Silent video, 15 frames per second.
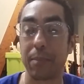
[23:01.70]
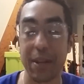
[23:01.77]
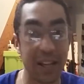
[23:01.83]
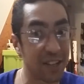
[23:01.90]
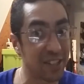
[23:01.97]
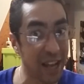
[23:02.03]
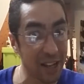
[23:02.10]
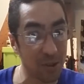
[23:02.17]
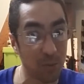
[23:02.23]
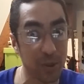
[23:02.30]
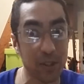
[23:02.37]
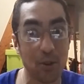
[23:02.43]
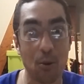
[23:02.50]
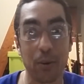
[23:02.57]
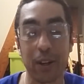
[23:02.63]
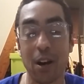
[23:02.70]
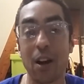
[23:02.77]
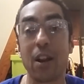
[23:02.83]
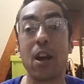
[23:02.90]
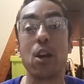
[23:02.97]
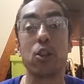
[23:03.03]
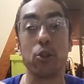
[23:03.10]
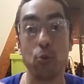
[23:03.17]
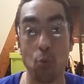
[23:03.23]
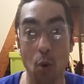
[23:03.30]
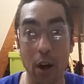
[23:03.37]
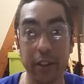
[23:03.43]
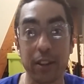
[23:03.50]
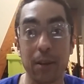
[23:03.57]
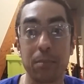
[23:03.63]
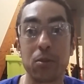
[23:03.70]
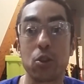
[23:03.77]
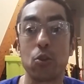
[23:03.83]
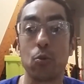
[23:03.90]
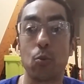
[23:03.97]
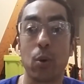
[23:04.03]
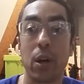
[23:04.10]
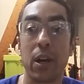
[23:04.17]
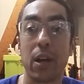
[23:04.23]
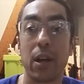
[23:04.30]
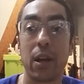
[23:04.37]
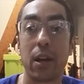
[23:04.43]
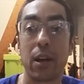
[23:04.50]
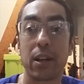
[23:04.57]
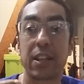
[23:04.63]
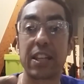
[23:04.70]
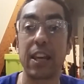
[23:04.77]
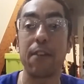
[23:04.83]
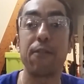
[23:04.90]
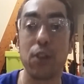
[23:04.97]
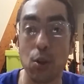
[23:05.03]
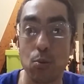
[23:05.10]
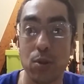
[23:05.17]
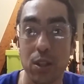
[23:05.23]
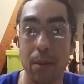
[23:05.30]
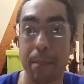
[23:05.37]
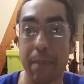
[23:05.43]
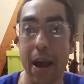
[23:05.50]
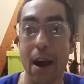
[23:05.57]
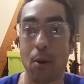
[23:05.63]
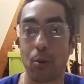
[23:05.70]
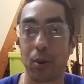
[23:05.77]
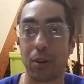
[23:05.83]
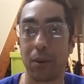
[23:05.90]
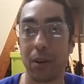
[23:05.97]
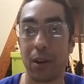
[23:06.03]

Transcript: Because that's what's going on. You want them to give you some power.